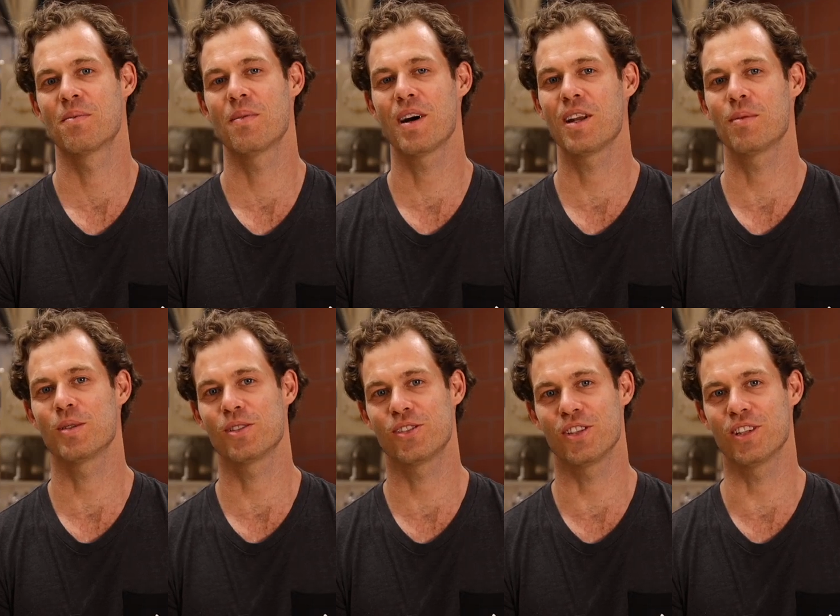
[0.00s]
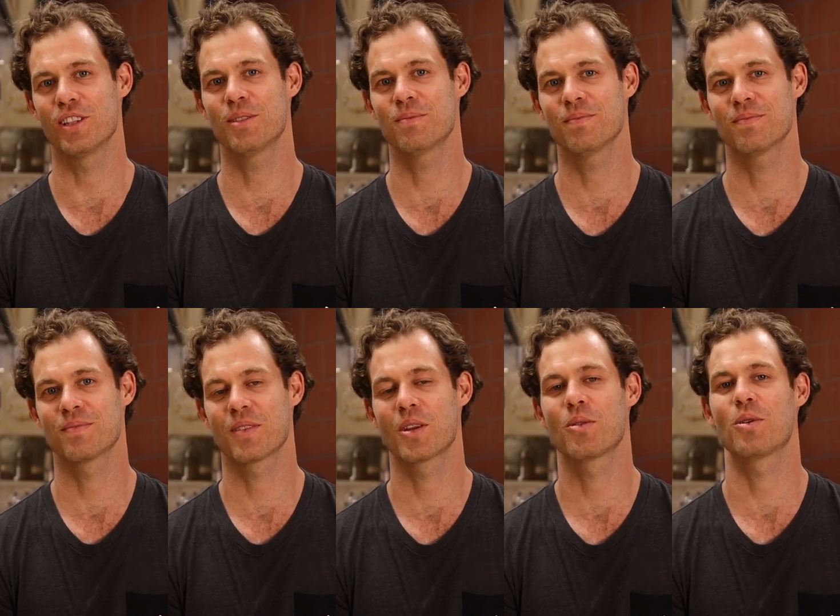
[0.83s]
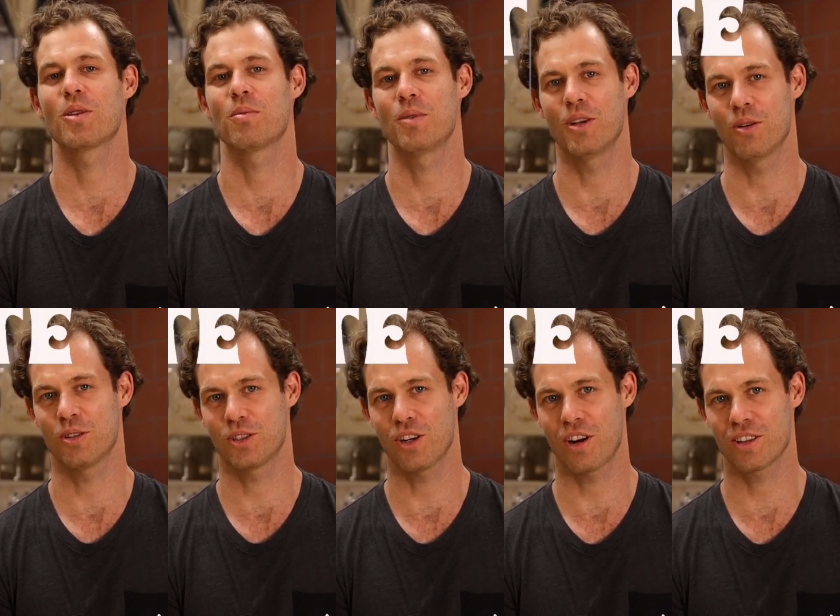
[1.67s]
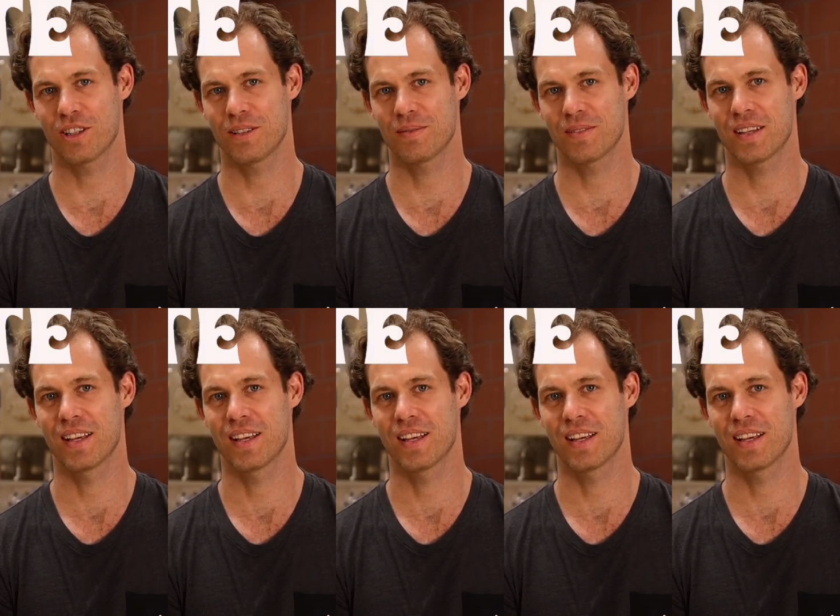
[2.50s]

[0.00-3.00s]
My name is Dylan with Manoa Chocolate,